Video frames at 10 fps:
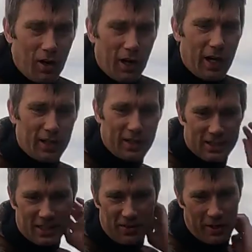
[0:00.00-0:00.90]
All right,
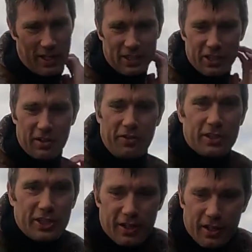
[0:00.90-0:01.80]
let's see if we can catch any
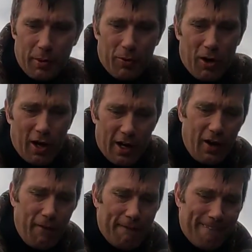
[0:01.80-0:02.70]
fish here. Get my rod
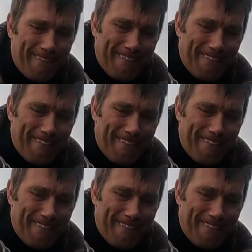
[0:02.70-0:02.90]
out.